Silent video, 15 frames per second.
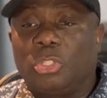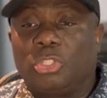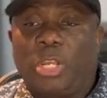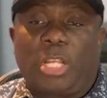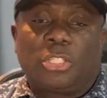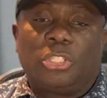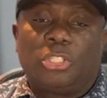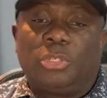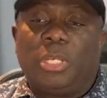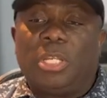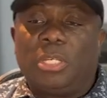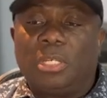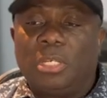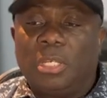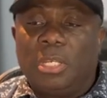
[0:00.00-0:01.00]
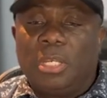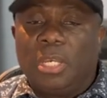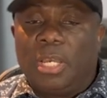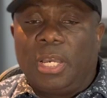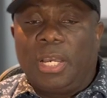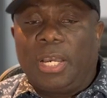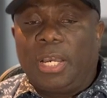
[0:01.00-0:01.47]
tractor trailer.
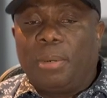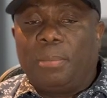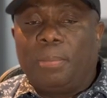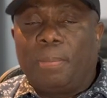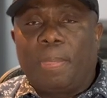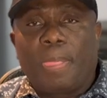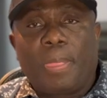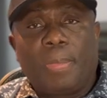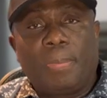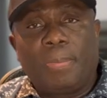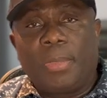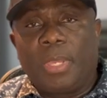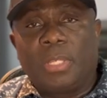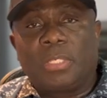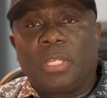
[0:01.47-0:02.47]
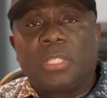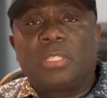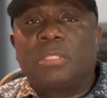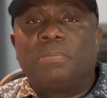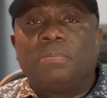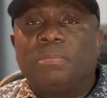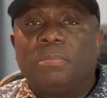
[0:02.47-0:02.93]
Um, it's,
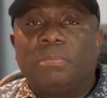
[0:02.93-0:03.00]
it's